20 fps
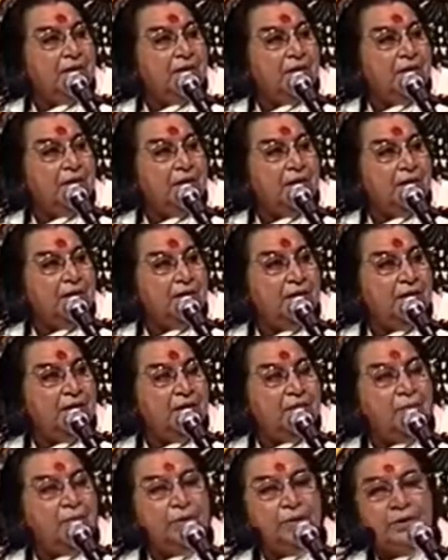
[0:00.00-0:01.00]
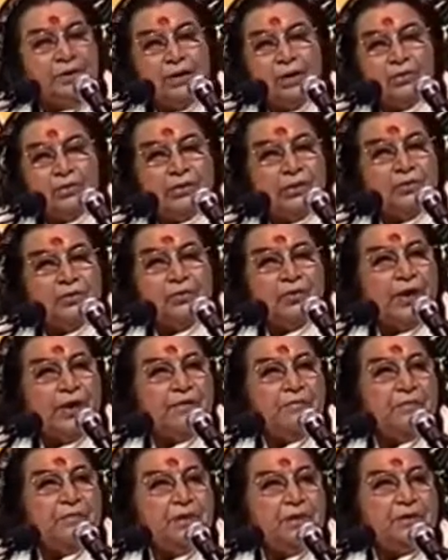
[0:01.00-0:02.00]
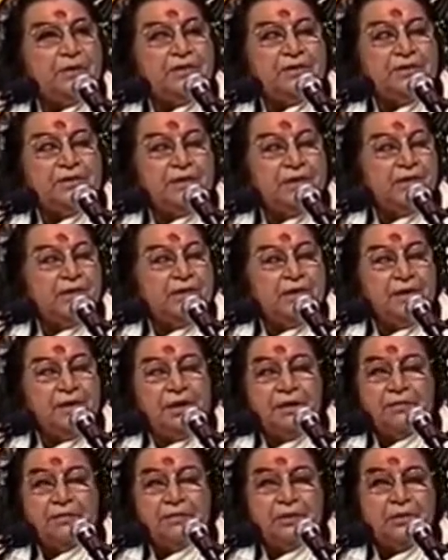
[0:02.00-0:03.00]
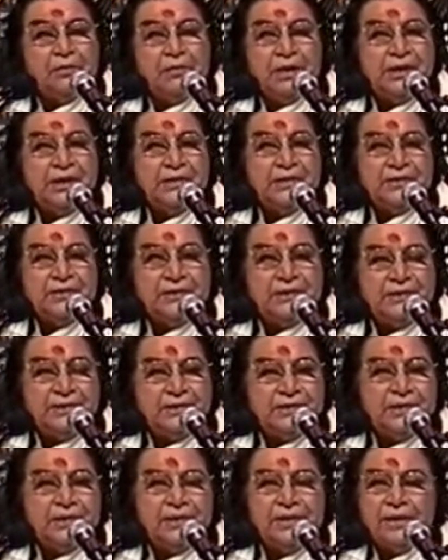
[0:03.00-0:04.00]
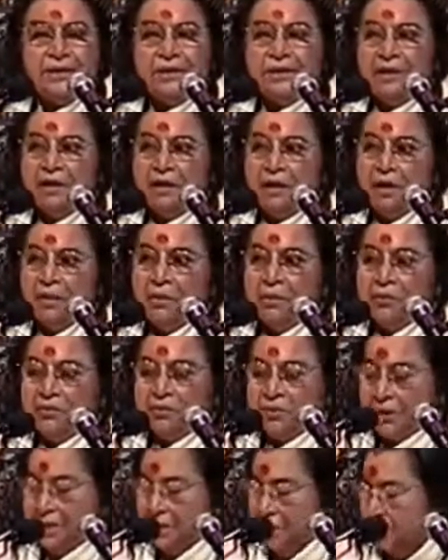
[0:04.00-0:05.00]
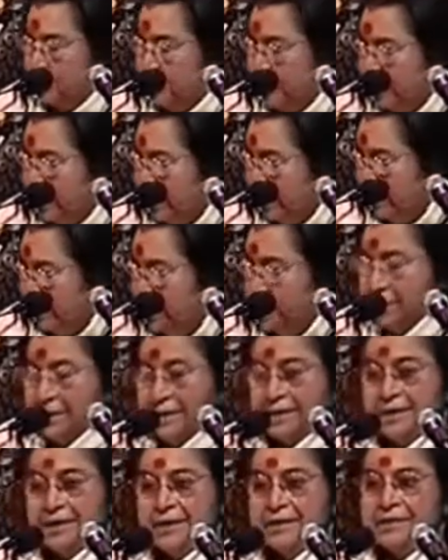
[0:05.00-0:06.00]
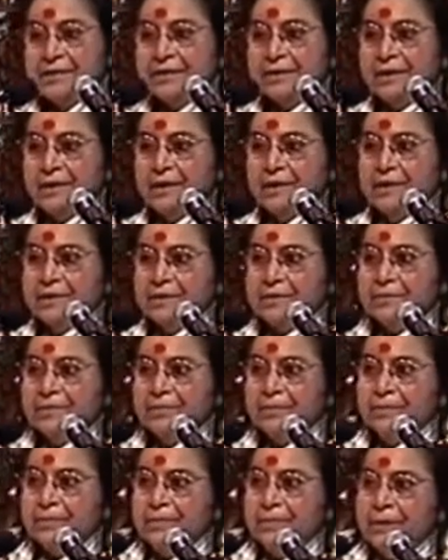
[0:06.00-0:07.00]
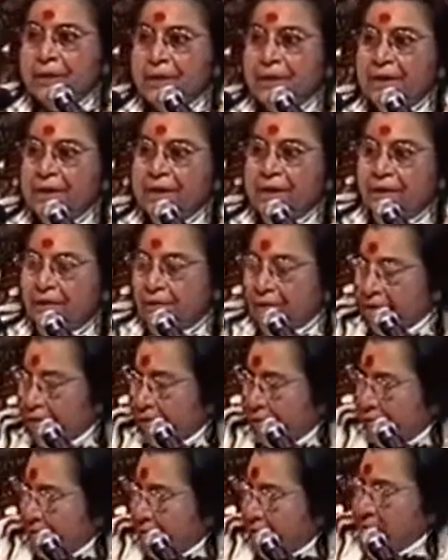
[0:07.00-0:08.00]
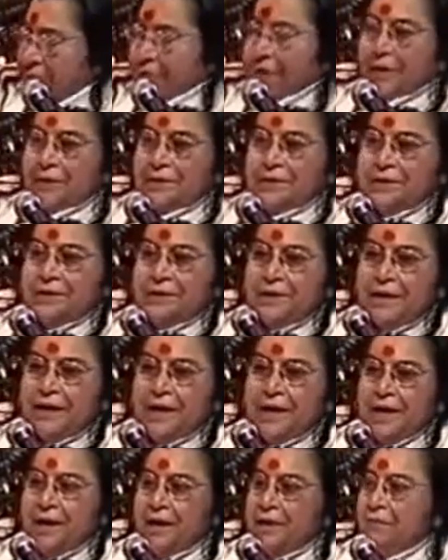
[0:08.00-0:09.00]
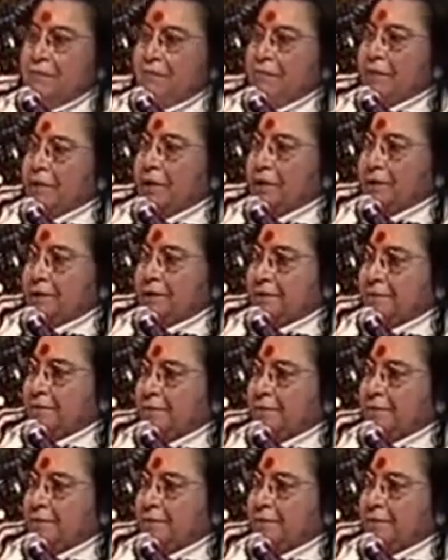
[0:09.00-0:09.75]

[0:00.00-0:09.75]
And it worked out in 5 minutes. I was amazed how things work out these days. It's getting faster and faster.